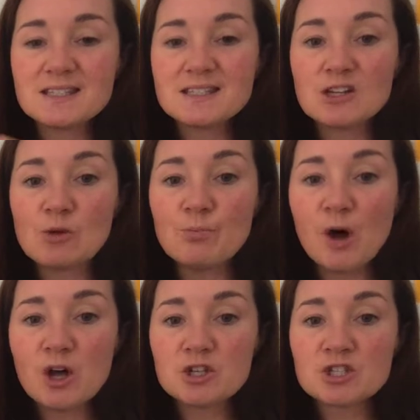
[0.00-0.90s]
still
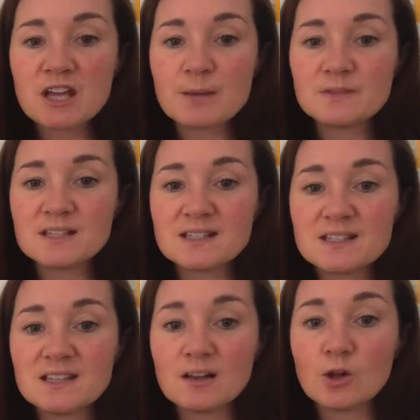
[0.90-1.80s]
ball-shaped, it's
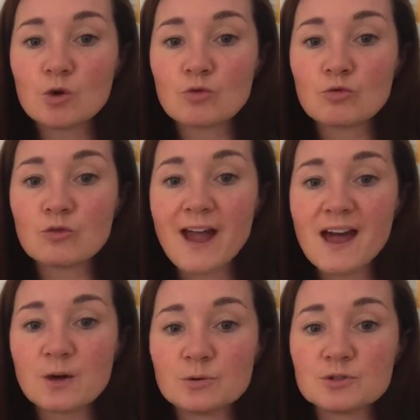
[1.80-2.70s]
still
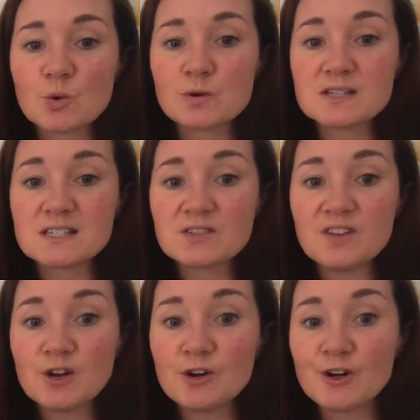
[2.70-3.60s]
round or
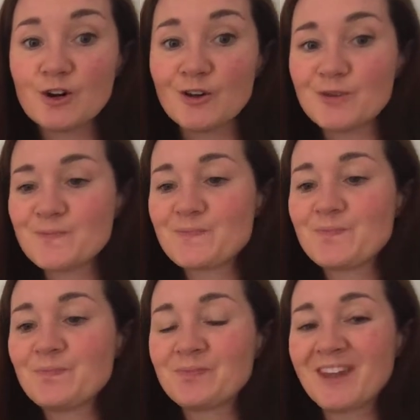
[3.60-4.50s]
spherical,
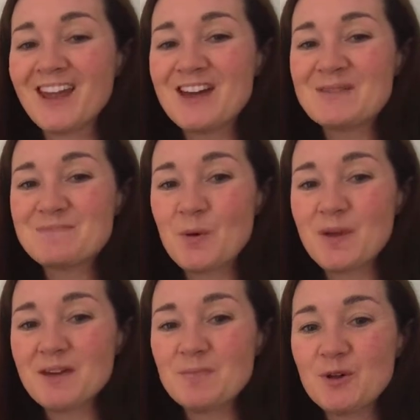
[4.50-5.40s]
but
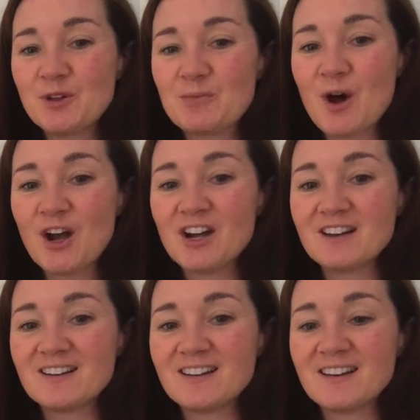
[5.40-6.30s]
we can pull it apart
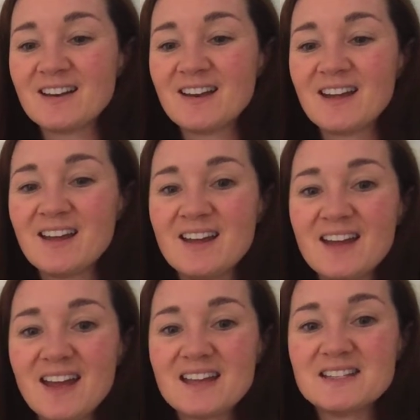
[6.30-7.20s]

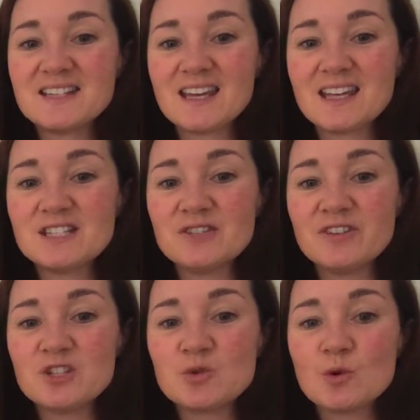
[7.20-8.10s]
into
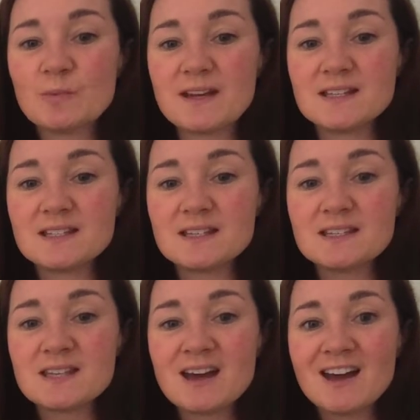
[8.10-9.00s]
individual
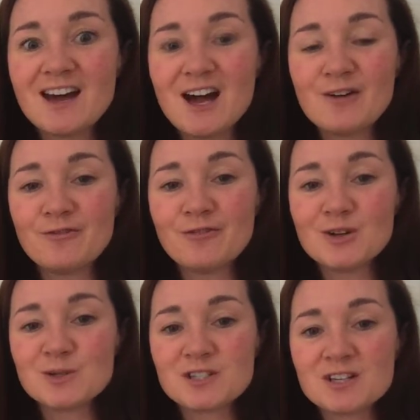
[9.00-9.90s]
pieces of
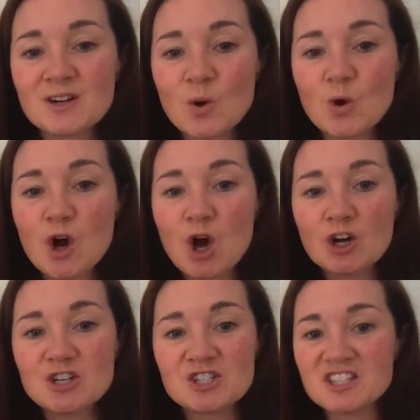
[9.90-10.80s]
fruit or
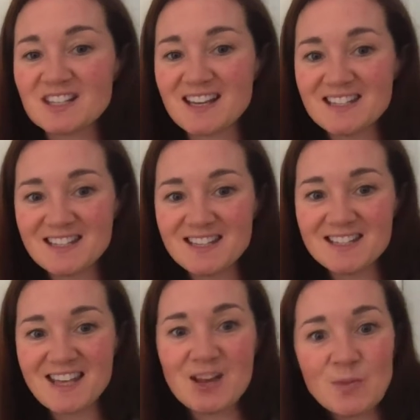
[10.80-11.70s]
orange
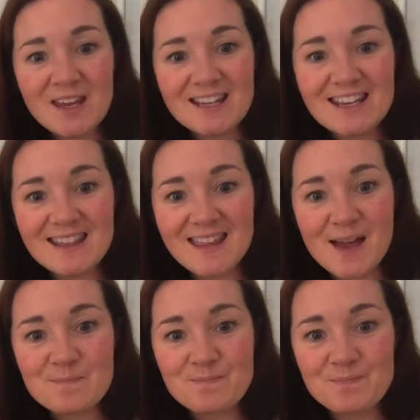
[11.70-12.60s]
slices, and we can eat
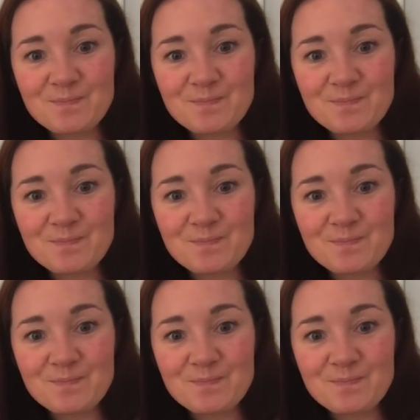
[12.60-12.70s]
them.